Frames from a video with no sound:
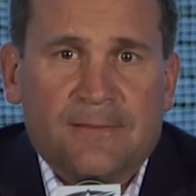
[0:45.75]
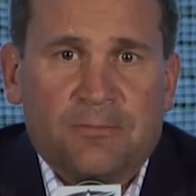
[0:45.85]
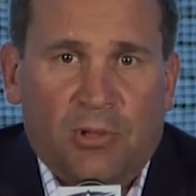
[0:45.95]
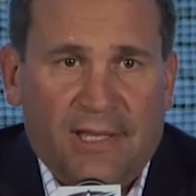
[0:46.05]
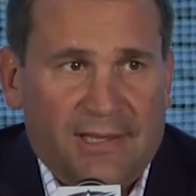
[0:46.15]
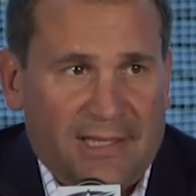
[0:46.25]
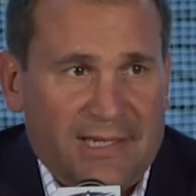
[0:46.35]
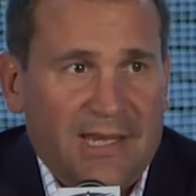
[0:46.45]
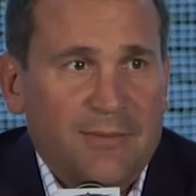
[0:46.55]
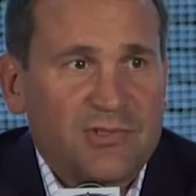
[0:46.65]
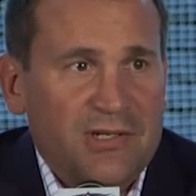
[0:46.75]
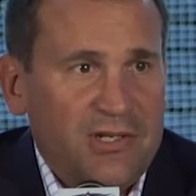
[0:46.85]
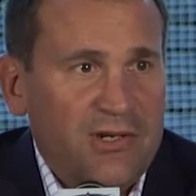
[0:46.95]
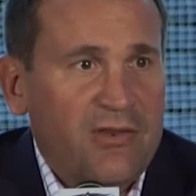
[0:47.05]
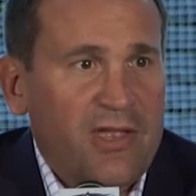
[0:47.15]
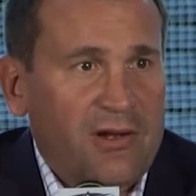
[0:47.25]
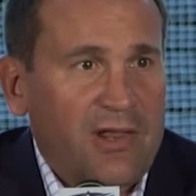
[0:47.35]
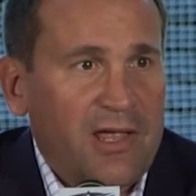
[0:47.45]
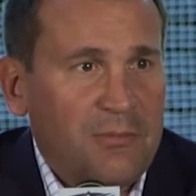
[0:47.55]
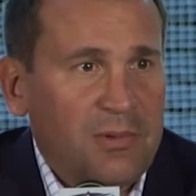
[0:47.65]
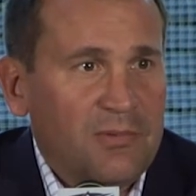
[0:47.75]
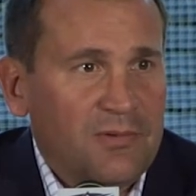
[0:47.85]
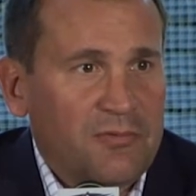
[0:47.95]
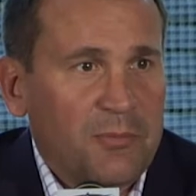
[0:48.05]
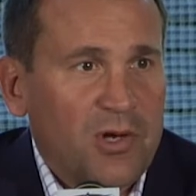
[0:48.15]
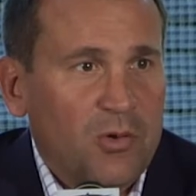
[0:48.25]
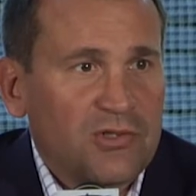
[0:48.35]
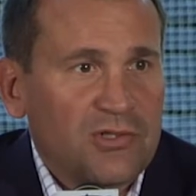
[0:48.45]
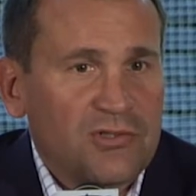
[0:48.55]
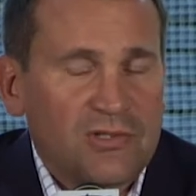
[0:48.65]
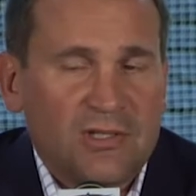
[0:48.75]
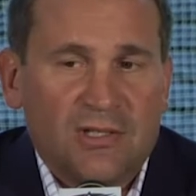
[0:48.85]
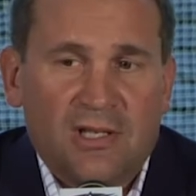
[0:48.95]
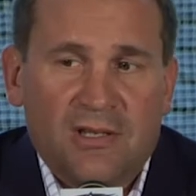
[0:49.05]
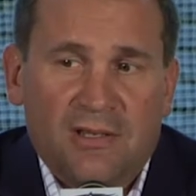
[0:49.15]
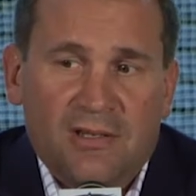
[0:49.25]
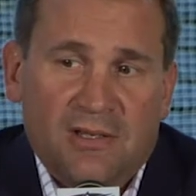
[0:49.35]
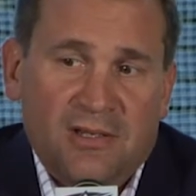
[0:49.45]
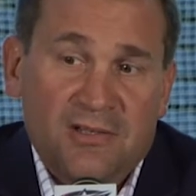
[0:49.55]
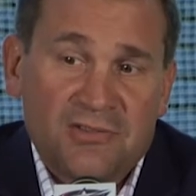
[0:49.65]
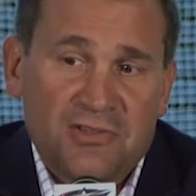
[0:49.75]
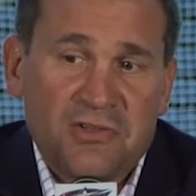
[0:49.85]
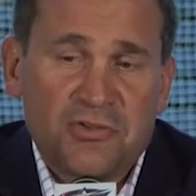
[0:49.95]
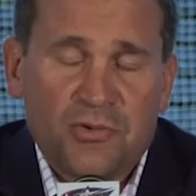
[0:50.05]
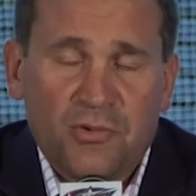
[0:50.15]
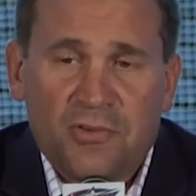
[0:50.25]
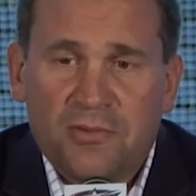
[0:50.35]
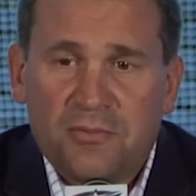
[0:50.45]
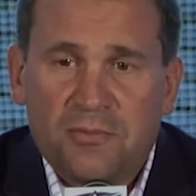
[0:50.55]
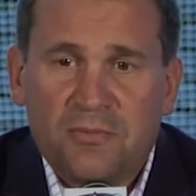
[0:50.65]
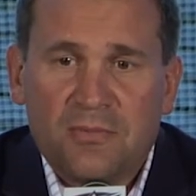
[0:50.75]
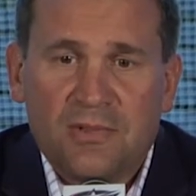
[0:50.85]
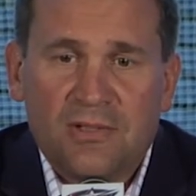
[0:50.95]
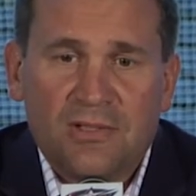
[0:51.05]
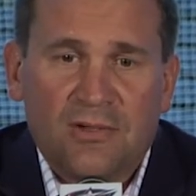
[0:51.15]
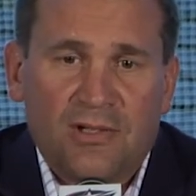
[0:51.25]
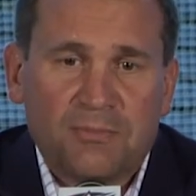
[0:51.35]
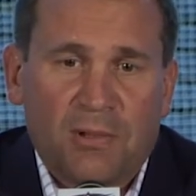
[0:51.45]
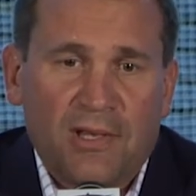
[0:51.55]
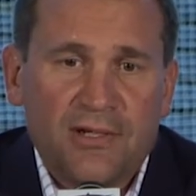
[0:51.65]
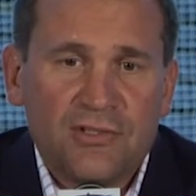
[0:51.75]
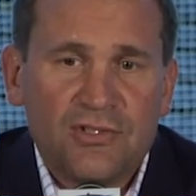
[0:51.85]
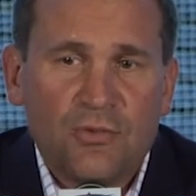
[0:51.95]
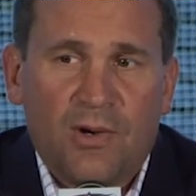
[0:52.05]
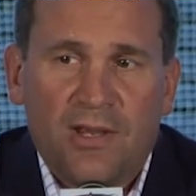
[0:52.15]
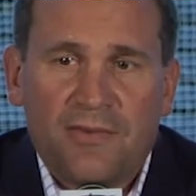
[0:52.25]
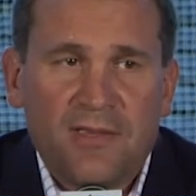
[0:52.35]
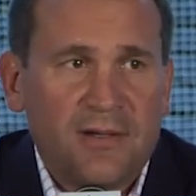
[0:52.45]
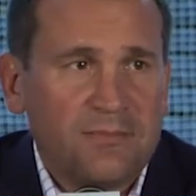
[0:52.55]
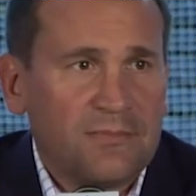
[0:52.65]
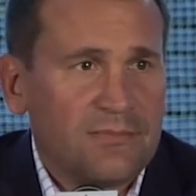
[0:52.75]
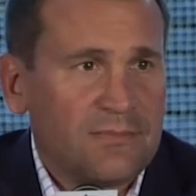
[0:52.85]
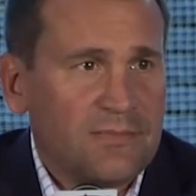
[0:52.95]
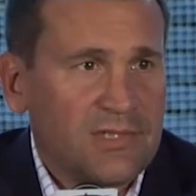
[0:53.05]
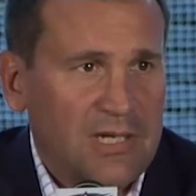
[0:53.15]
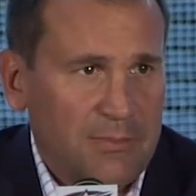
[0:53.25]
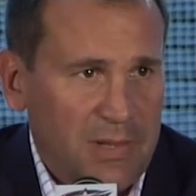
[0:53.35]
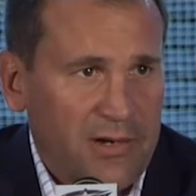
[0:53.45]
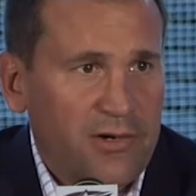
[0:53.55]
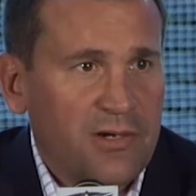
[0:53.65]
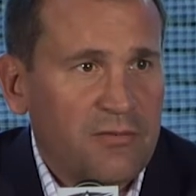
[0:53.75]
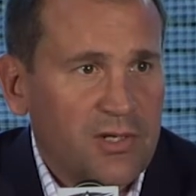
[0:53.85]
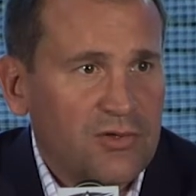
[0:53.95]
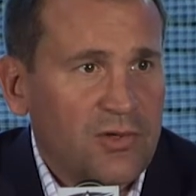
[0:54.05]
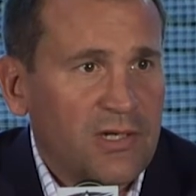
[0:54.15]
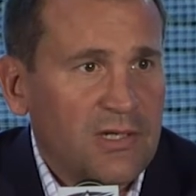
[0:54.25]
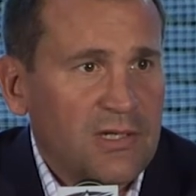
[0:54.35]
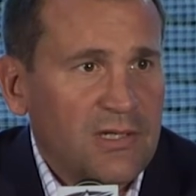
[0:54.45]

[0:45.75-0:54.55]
play it like games. You hear that a lot from coaches, and it is the truth. You know, as players, you want them to get better individually.